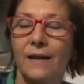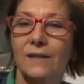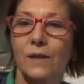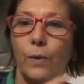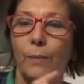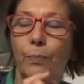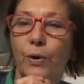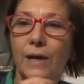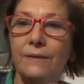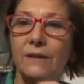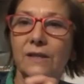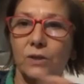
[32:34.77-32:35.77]
So we're
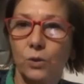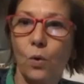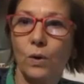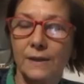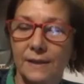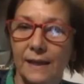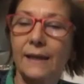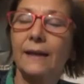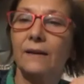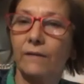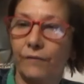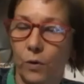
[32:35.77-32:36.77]
putting the stalks in,
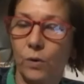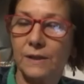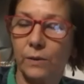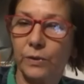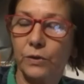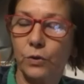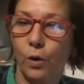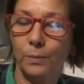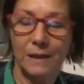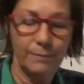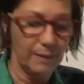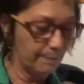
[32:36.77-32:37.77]
and of course it would
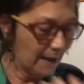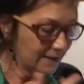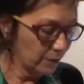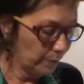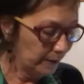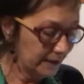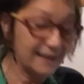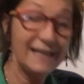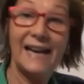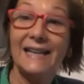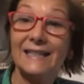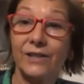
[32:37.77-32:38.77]
normally be basil, but
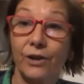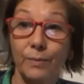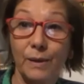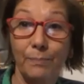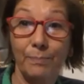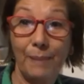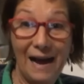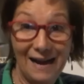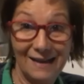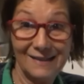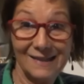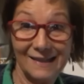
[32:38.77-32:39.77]
today it's going to be
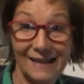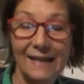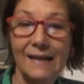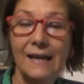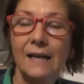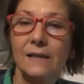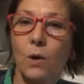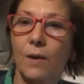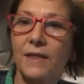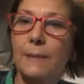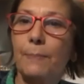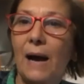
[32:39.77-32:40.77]
parsley. So I
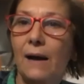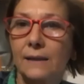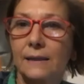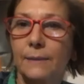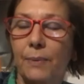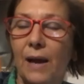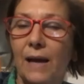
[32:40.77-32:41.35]
think parsley